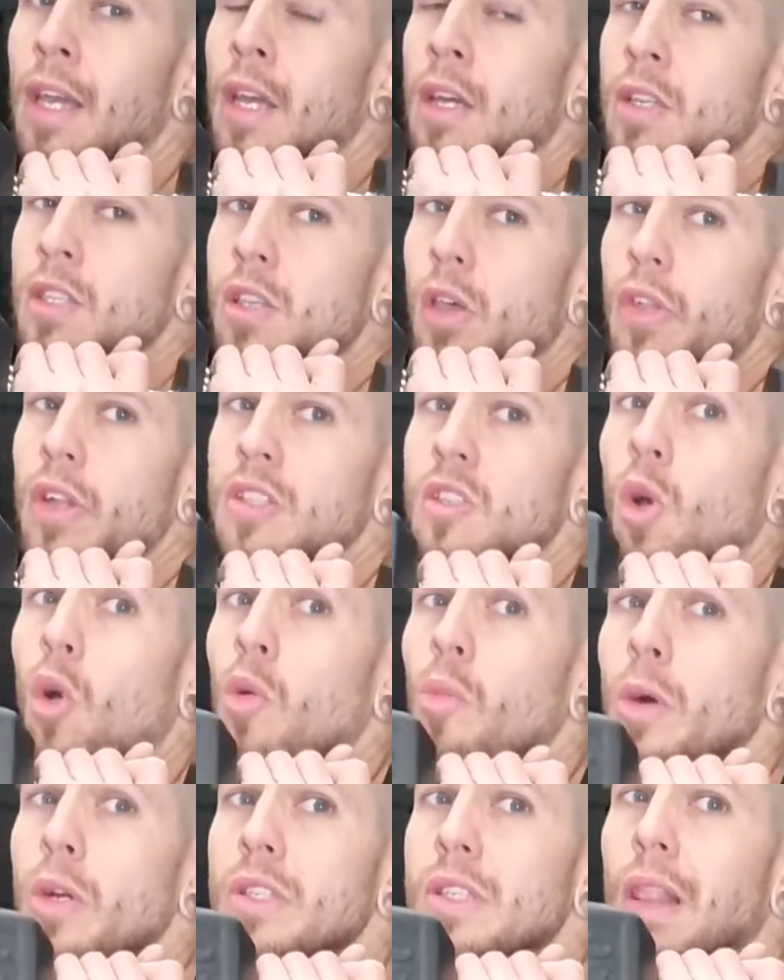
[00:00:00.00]
so that it's
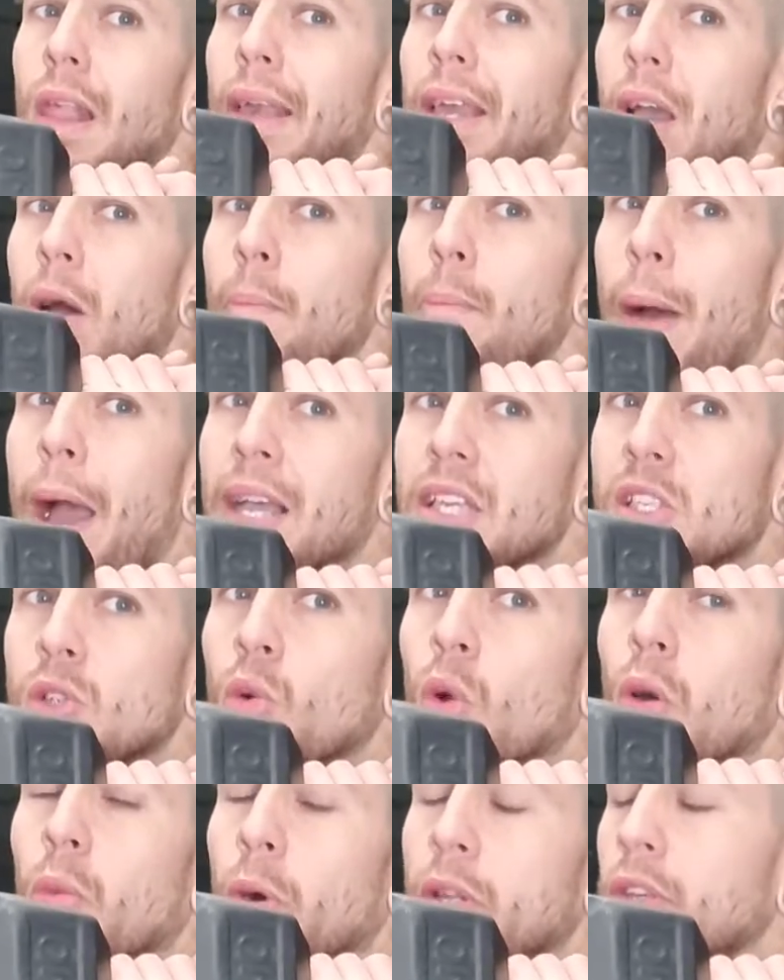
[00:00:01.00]
almost like a back
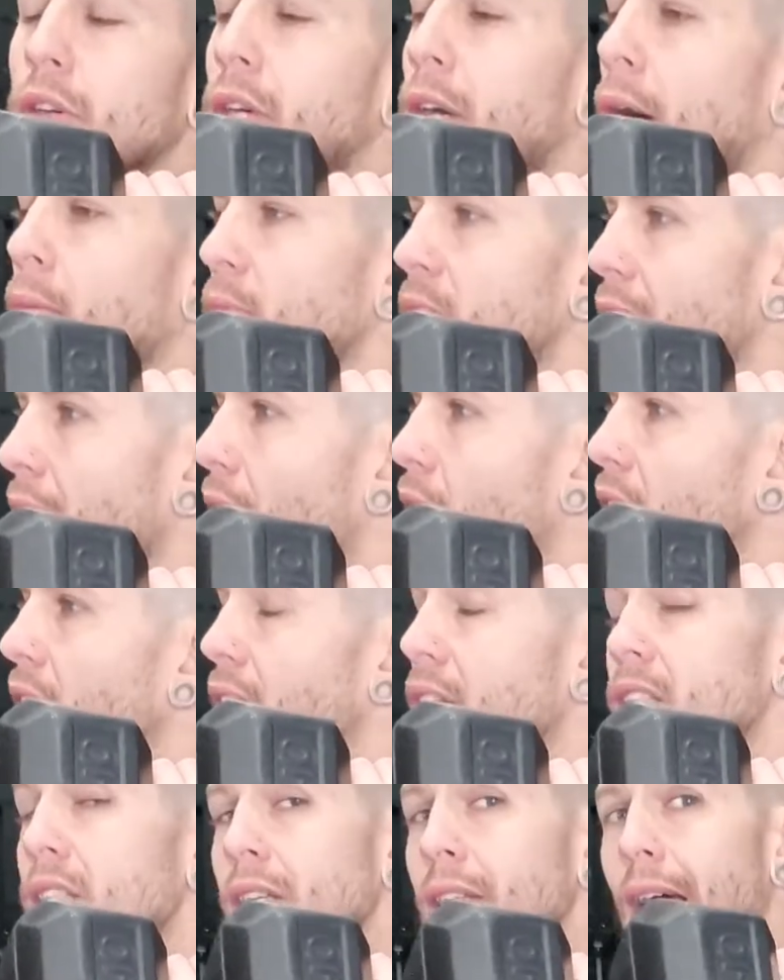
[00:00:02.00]
squat when you come down
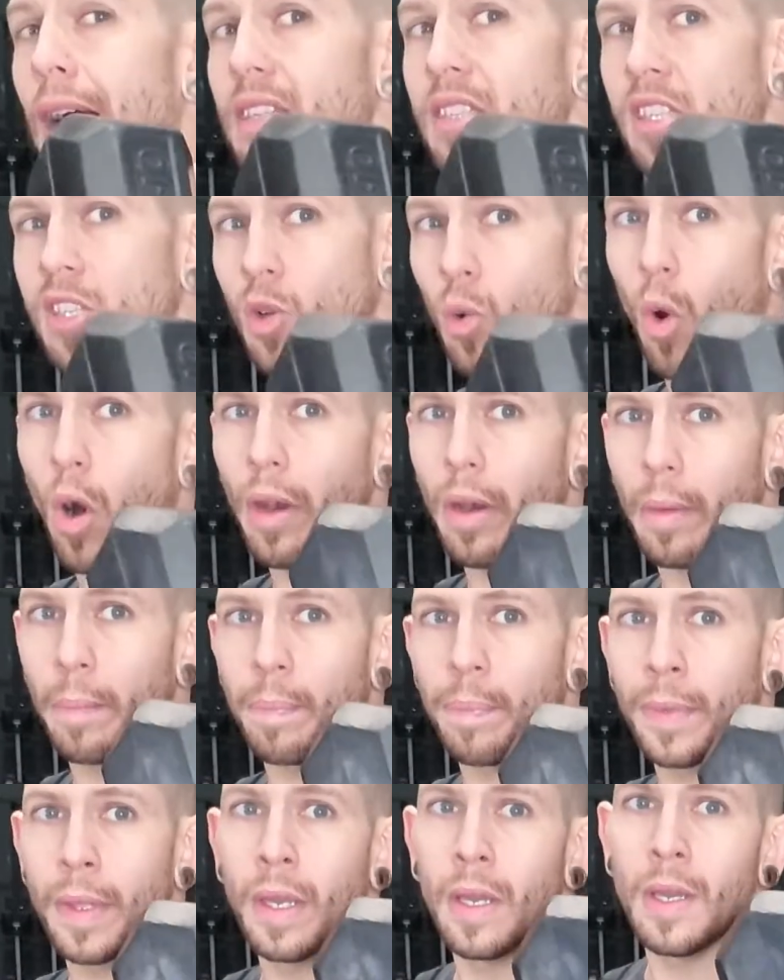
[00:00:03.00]
into that
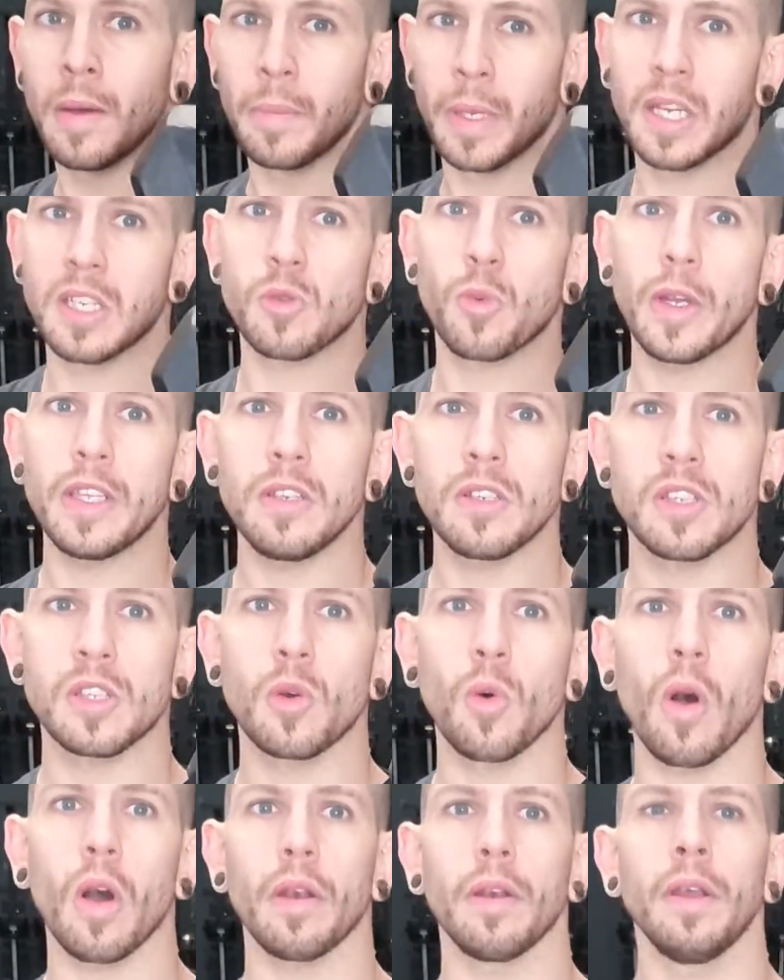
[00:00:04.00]
squat. Because when you
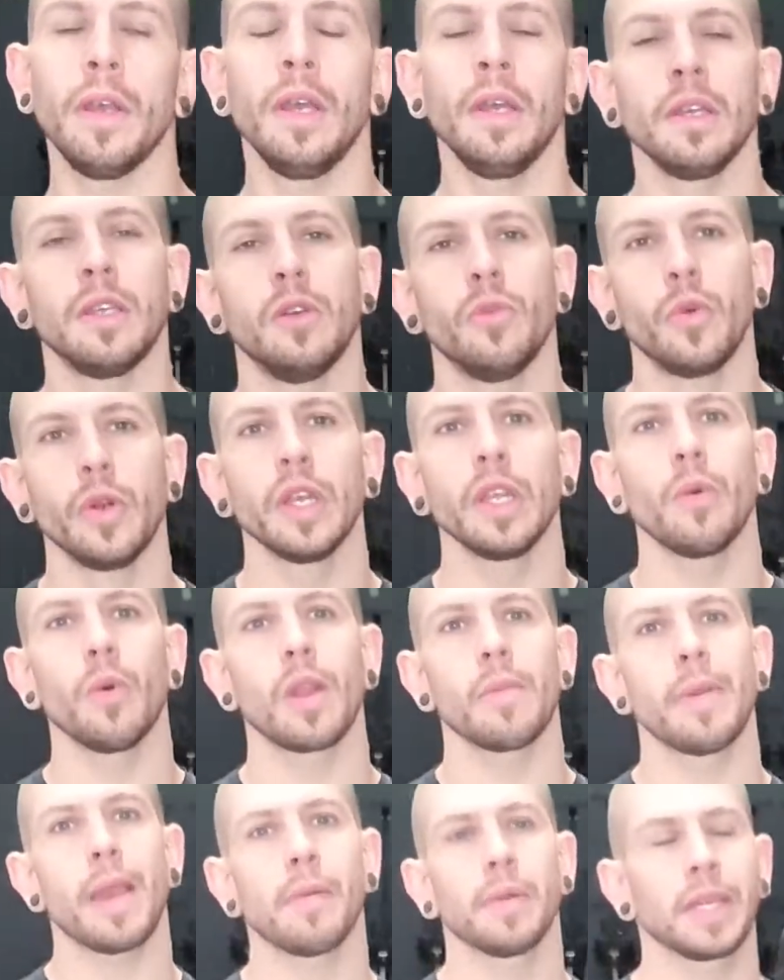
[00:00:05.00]
squat, you really want
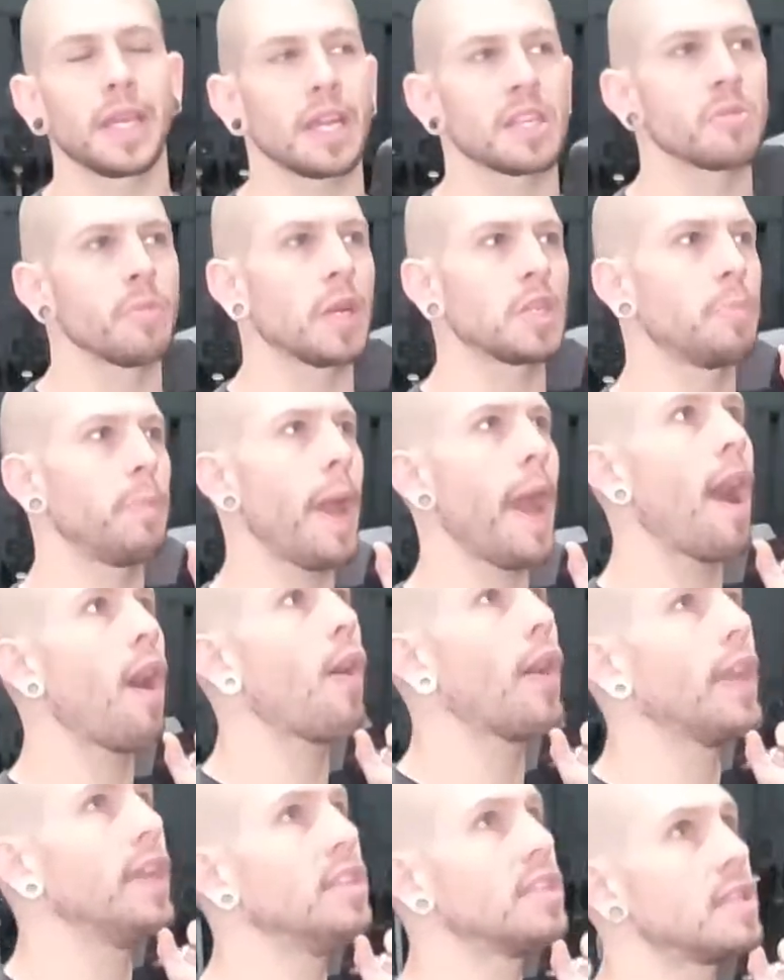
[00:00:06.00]
to be able to get as much
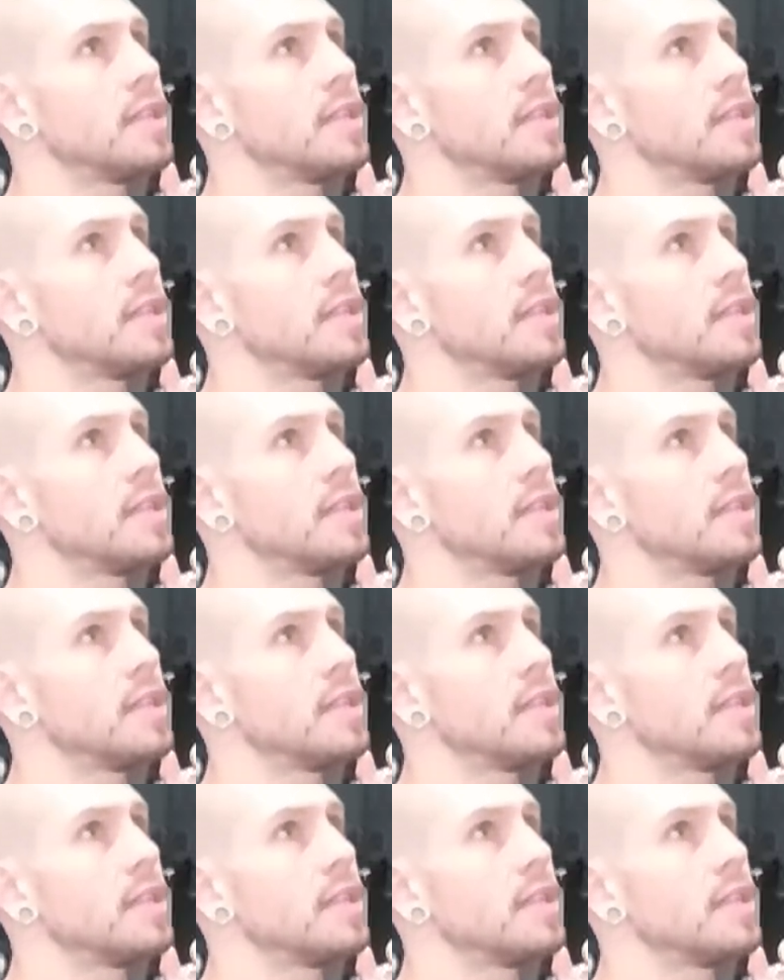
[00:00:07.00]
power into